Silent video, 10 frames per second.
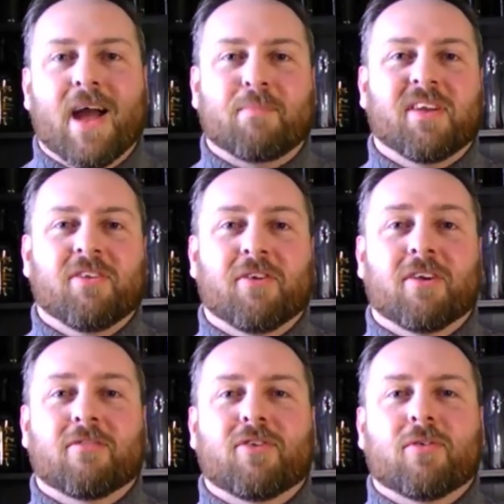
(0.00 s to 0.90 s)
Happy New
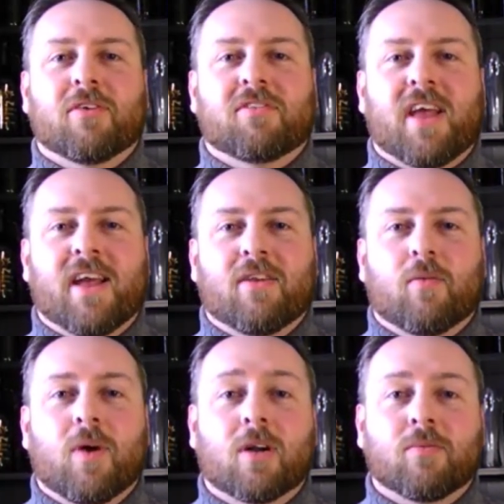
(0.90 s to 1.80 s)
Year, viewers,
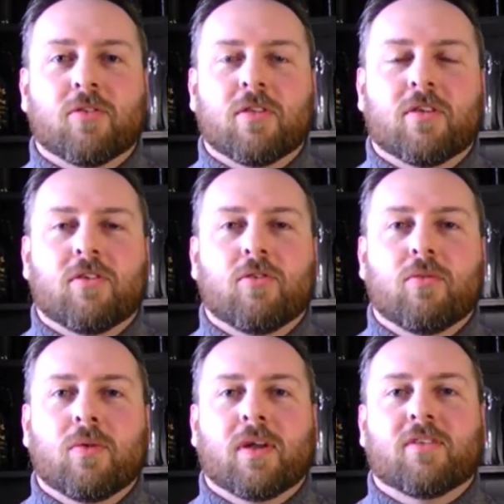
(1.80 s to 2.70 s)
and welcome to the
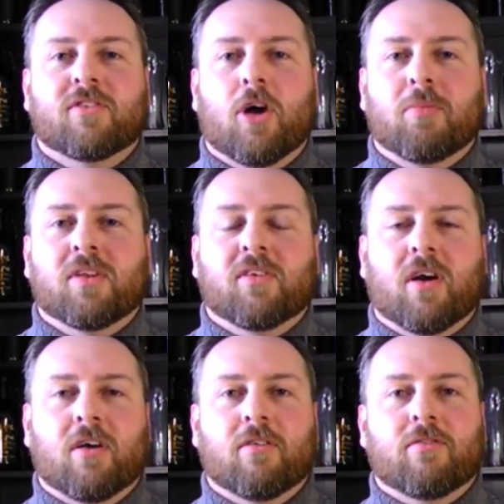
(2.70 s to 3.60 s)
new installment
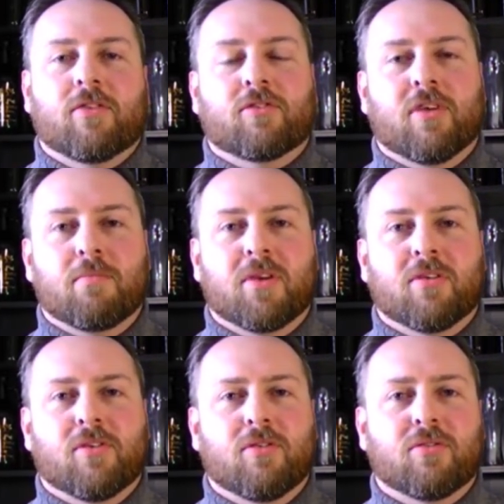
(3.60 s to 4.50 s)
of the Strait
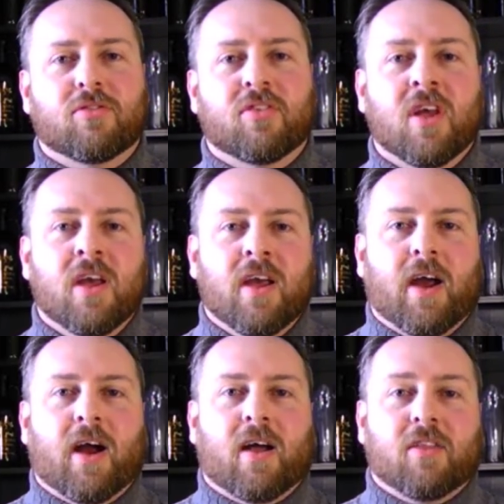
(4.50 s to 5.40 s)
Beer News.
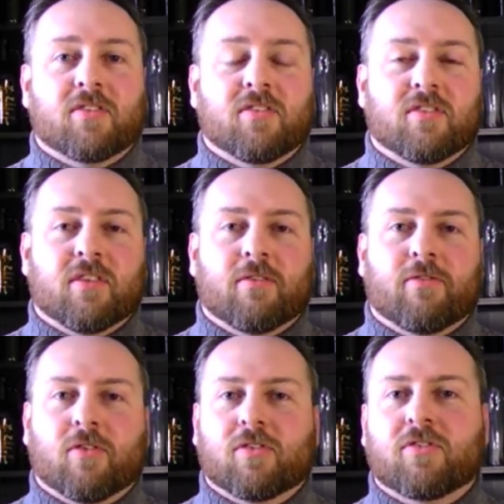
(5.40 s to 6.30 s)
This is the
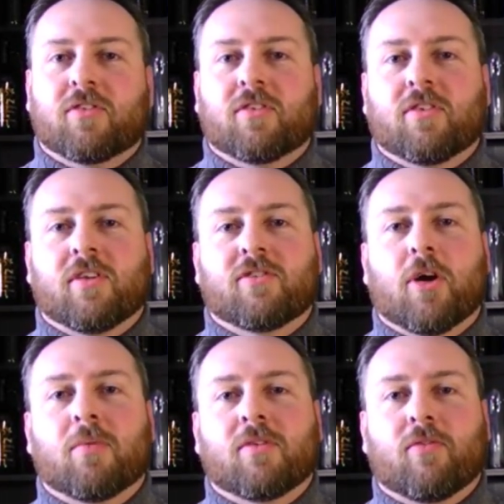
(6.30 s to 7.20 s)
first
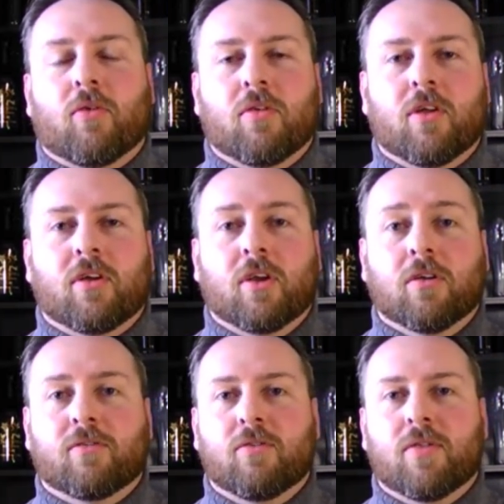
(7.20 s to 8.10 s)
installment for the
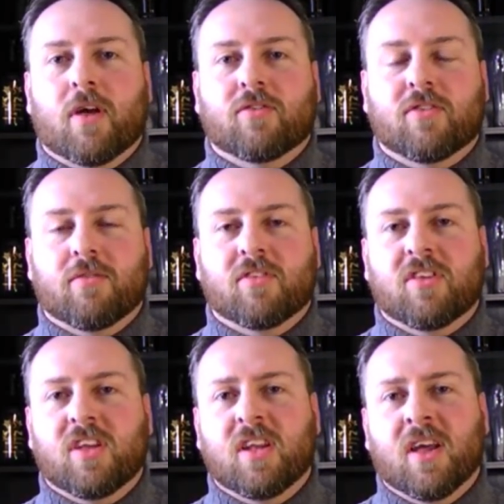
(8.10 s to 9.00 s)
year of
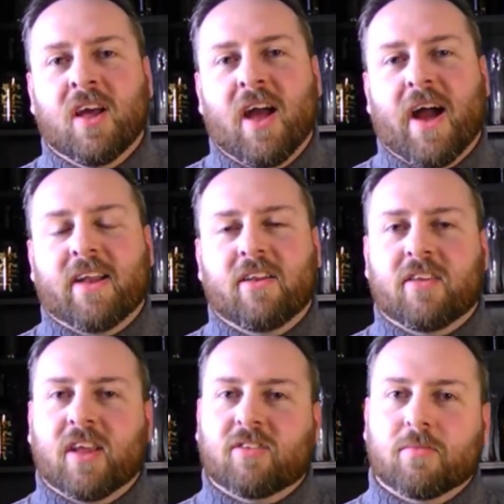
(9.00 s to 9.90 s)
2017. I
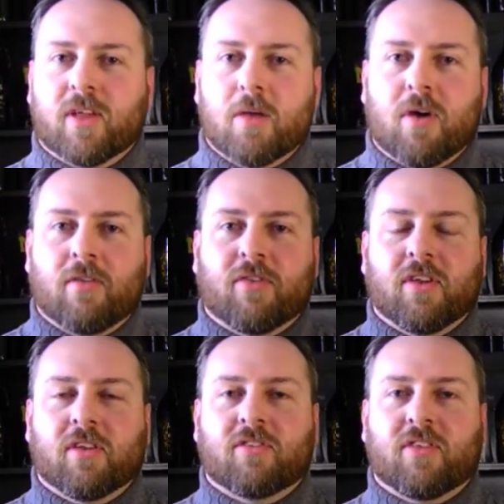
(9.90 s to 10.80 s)
did take some time off
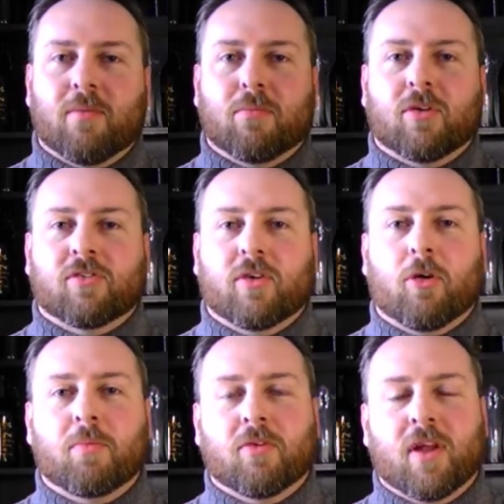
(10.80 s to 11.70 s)
in December, so I
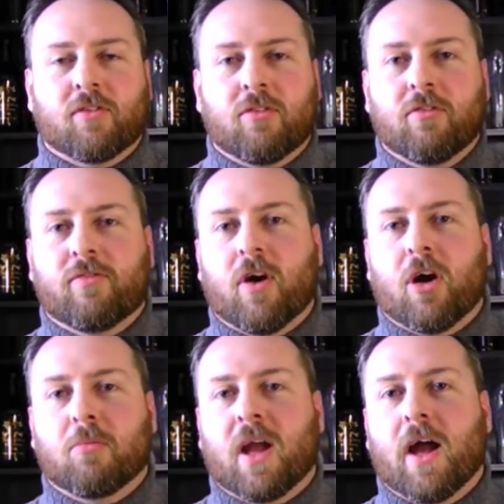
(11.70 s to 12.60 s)
hope you're not too
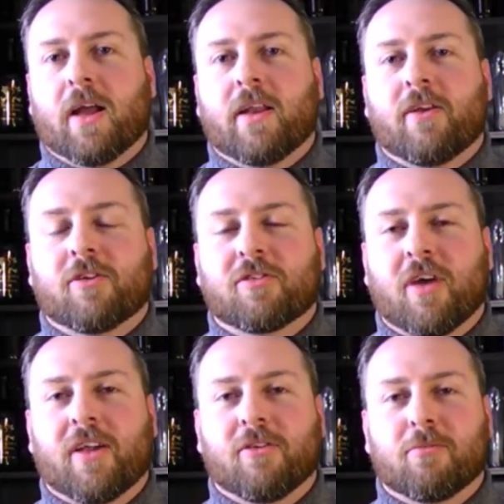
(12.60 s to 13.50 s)
far behind
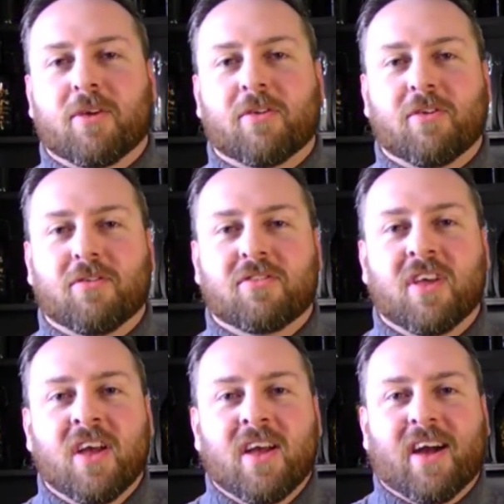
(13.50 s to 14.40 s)
on your beer
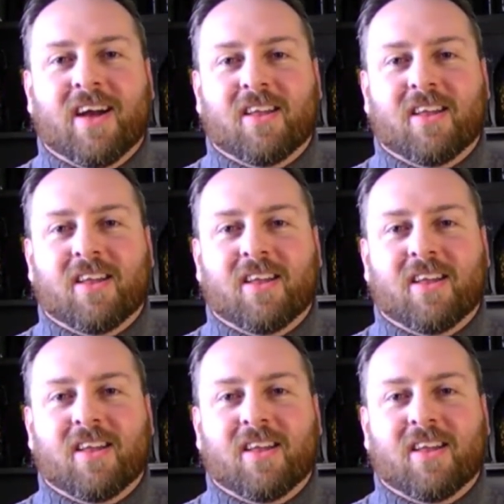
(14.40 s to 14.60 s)
news.